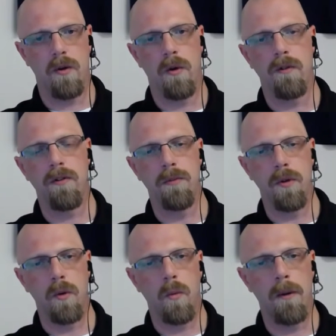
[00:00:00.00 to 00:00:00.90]
going from
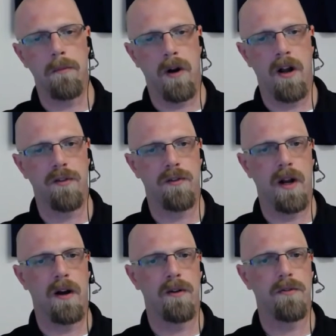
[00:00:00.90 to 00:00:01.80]
your web browser
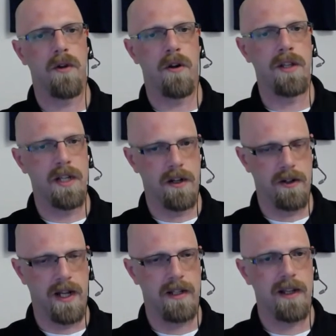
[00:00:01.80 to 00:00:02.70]
out on the
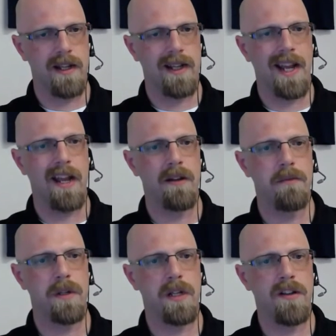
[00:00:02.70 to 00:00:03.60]
internet can't
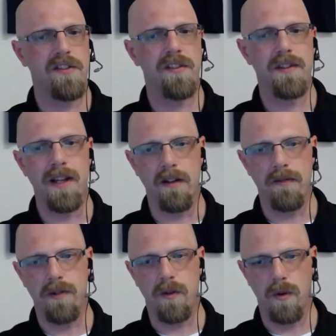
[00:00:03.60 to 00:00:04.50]
be
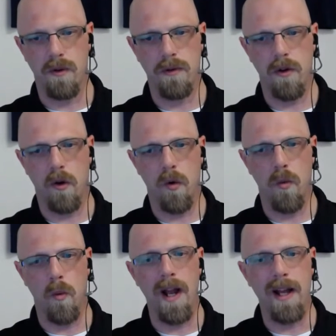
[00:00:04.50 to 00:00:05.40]
sniffed or
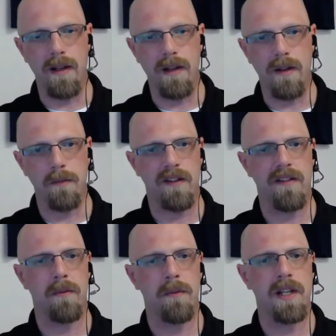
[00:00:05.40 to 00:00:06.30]
read by
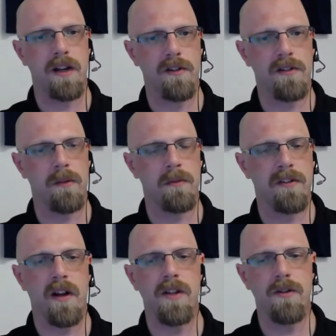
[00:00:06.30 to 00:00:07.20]
somebody else sitting
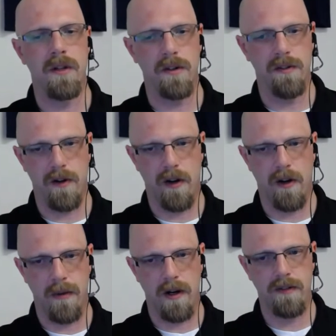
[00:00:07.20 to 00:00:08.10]
beside you there at
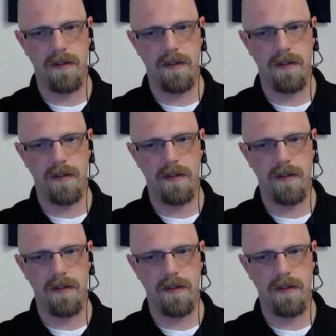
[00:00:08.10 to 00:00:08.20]
Starbucks.